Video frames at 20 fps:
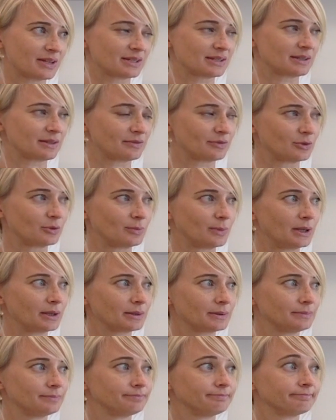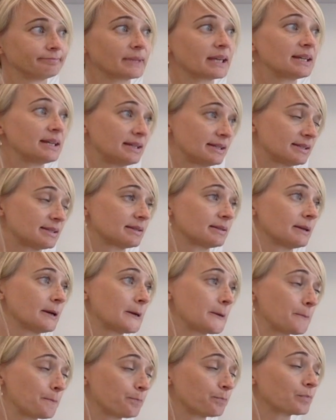So it's eating together, almost like a
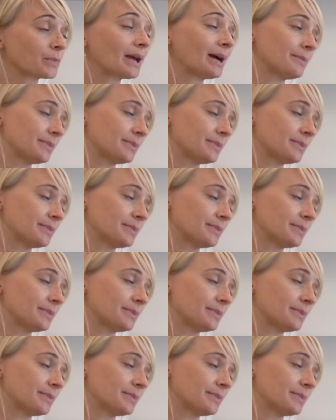family, right?